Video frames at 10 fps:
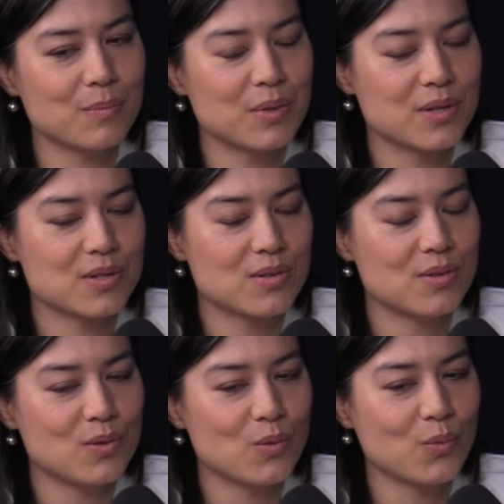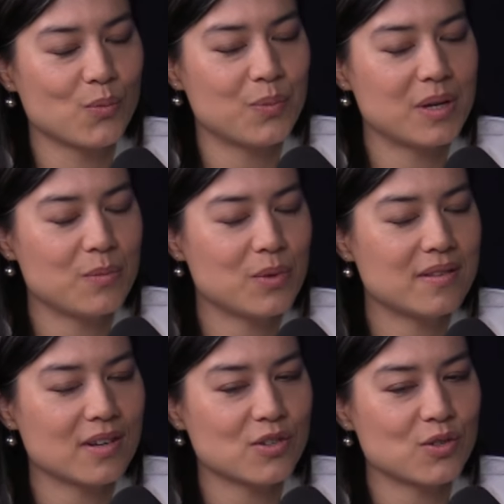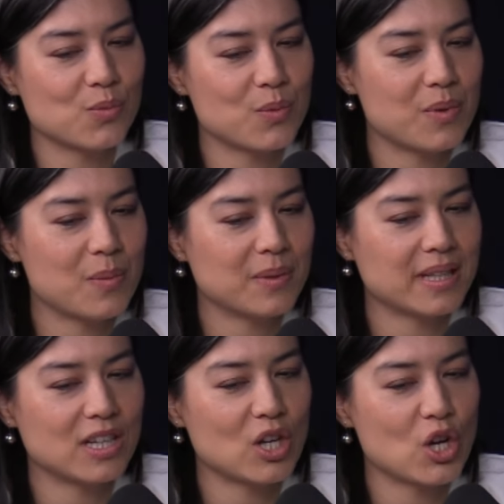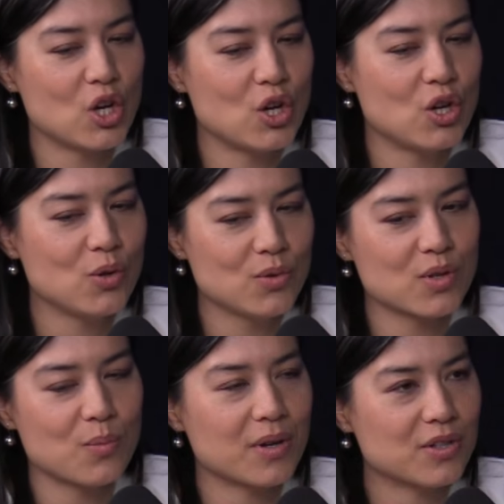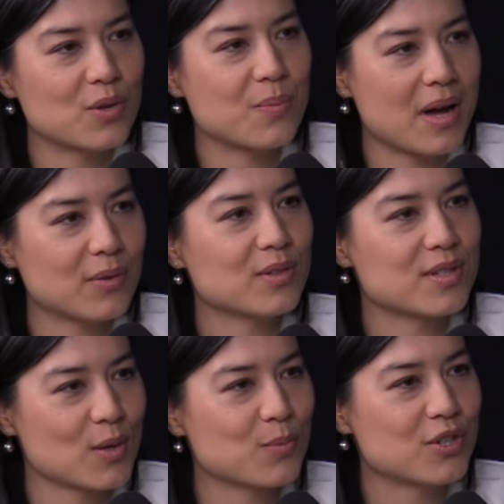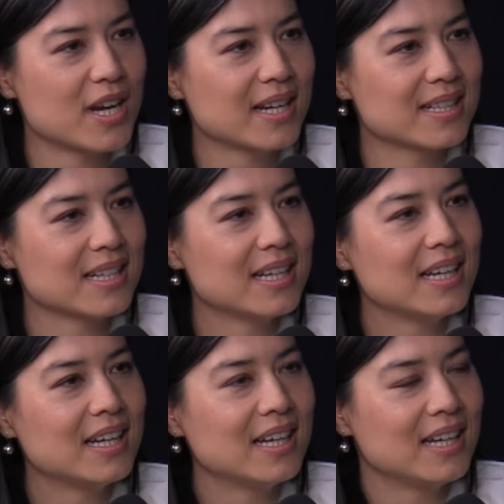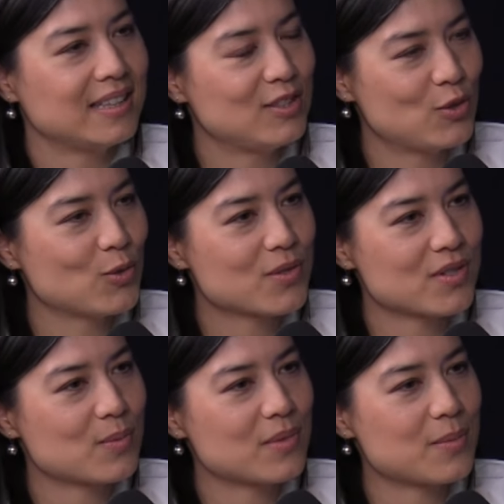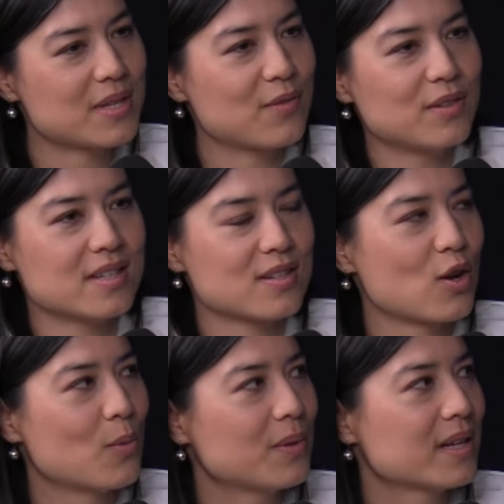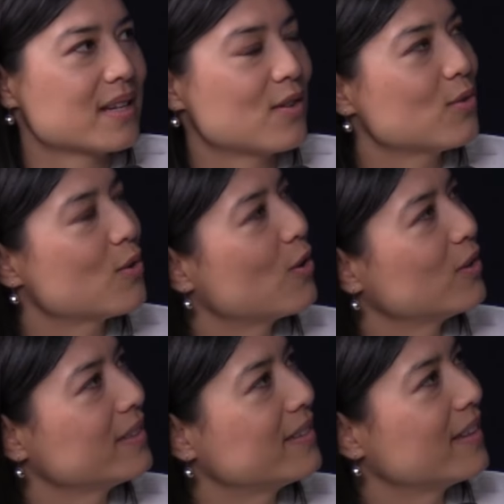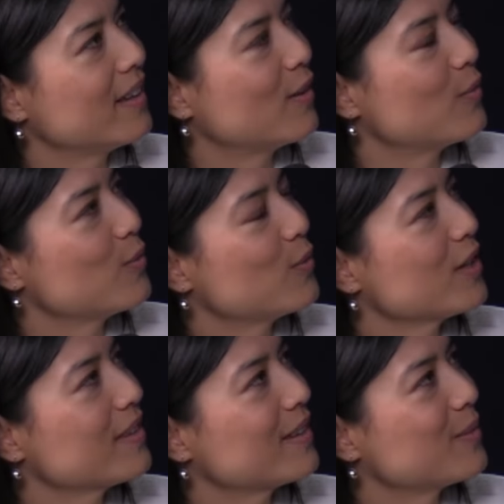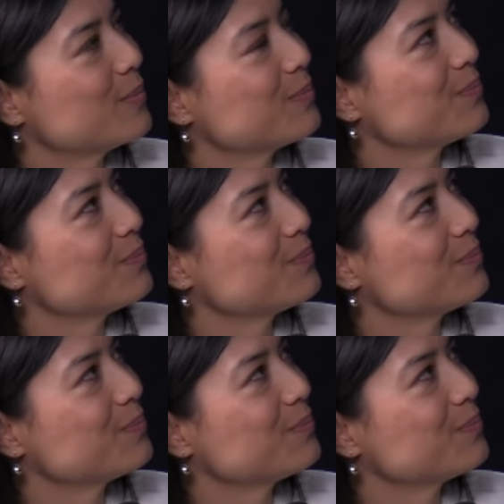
because you've been in touch with people that knew so much about the subject did you also sometimes have this complex how do you call it um not the